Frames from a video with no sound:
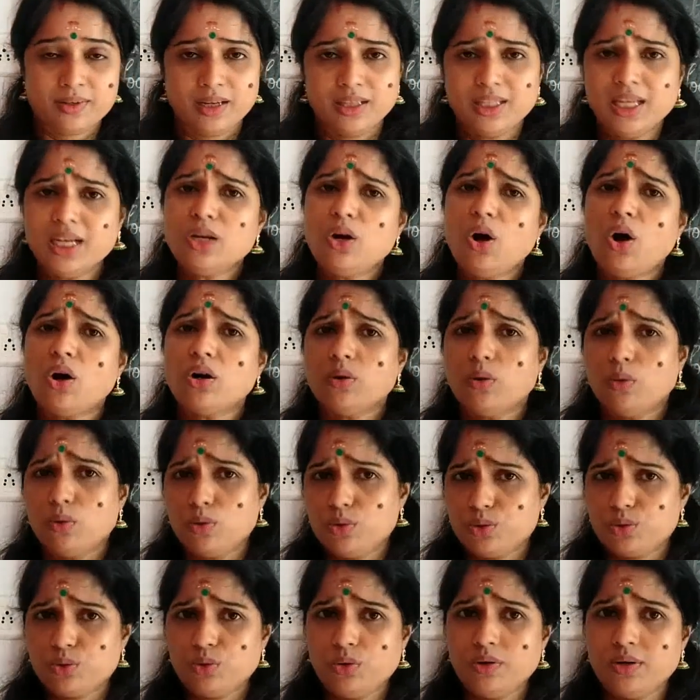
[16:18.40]
Other gourd
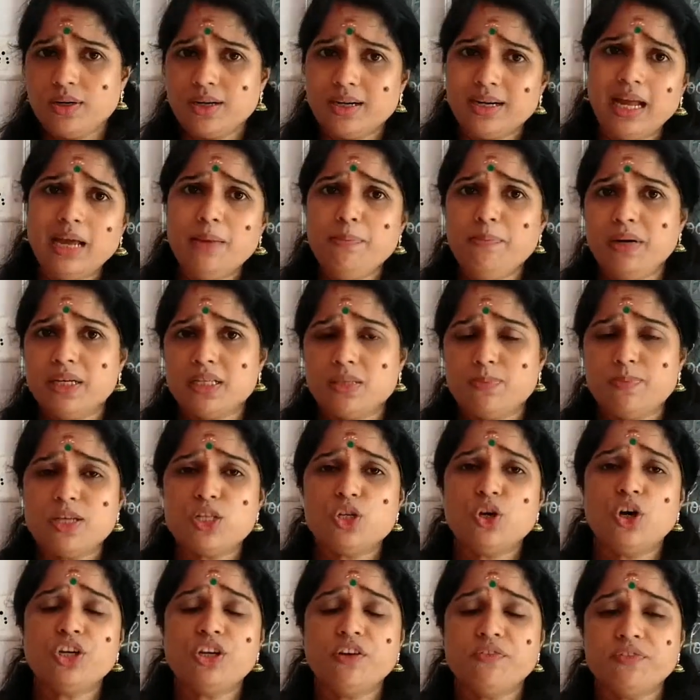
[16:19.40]
also, climbers,
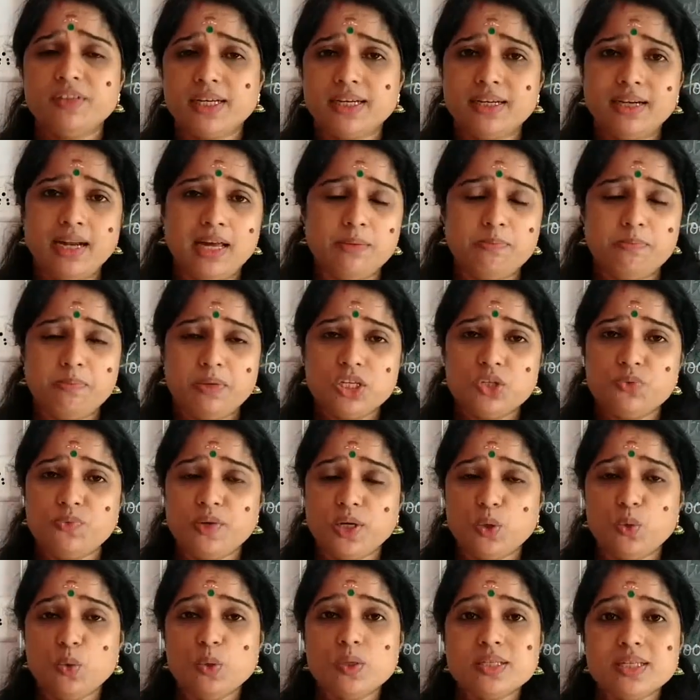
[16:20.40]
majority of the climbers
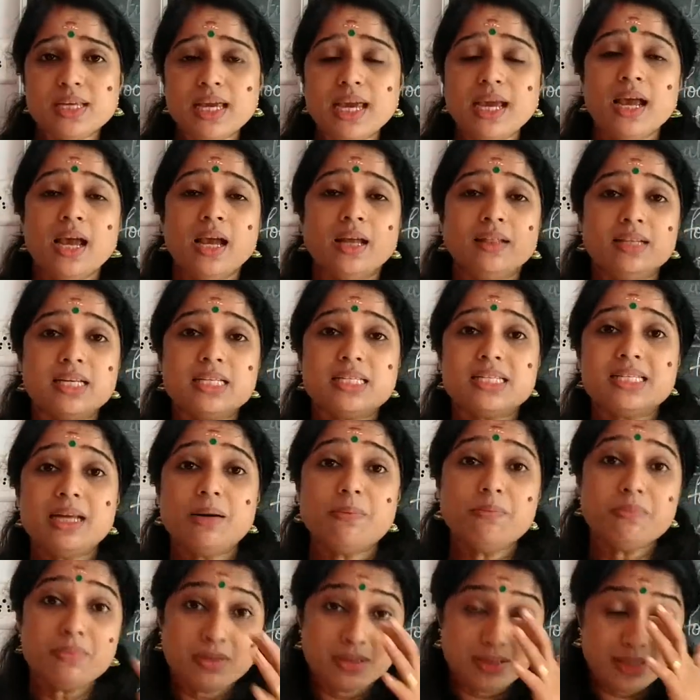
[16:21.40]
we could see the
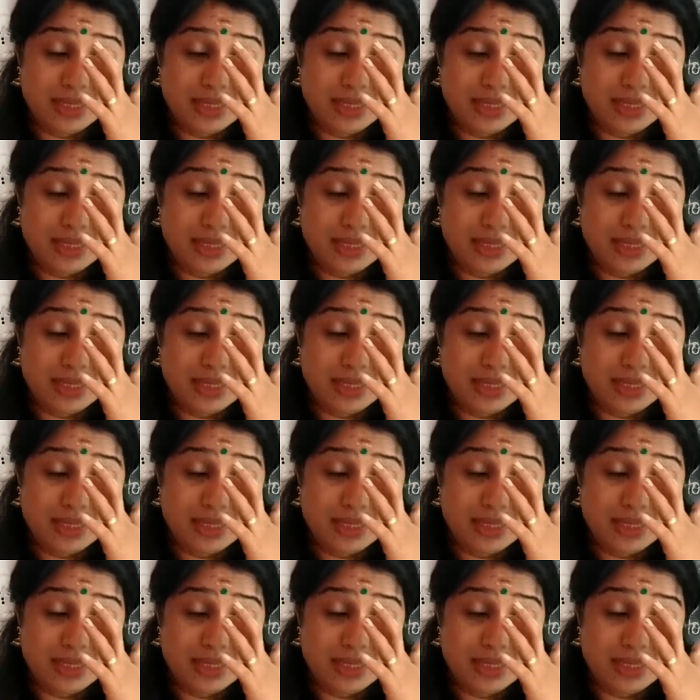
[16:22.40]
stem